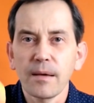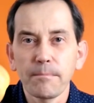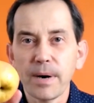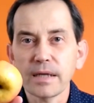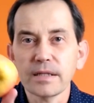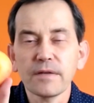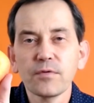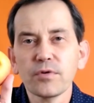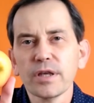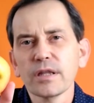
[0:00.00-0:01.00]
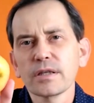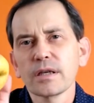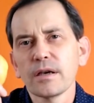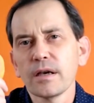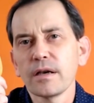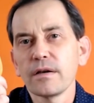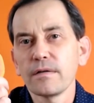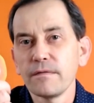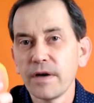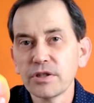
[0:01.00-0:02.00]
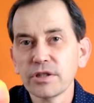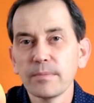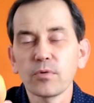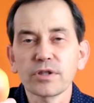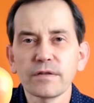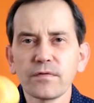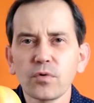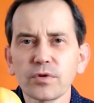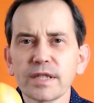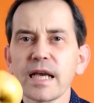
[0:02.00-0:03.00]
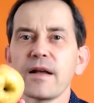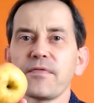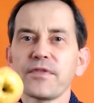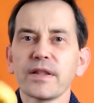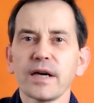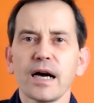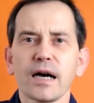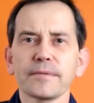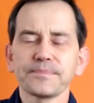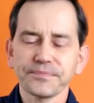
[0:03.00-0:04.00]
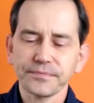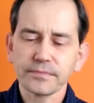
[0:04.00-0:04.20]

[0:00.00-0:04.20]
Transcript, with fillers: But if you eat uh, vegetables and fruits that are